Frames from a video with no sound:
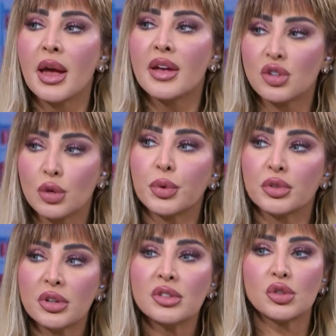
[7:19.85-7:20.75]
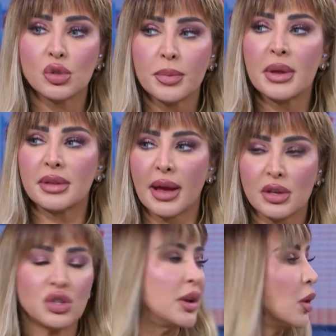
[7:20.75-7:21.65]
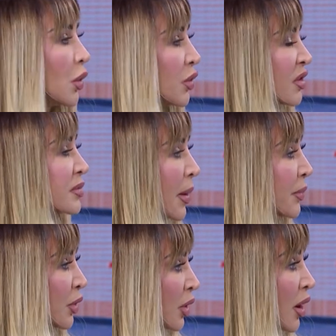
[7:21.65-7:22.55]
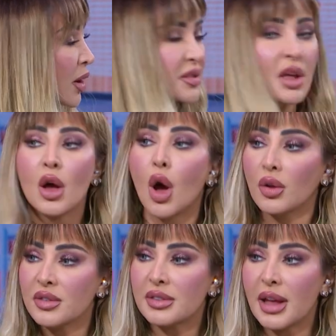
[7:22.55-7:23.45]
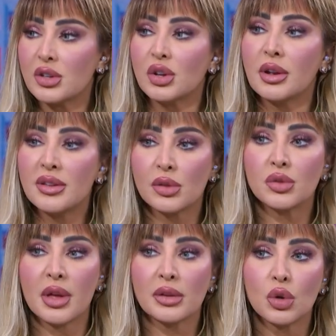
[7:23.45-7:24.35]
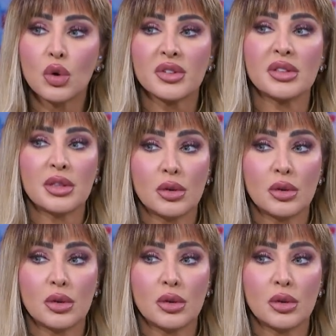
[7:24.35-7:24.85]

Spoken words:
it's an opportunity to meet actually all those mompreneurs on stage and listen to their talks.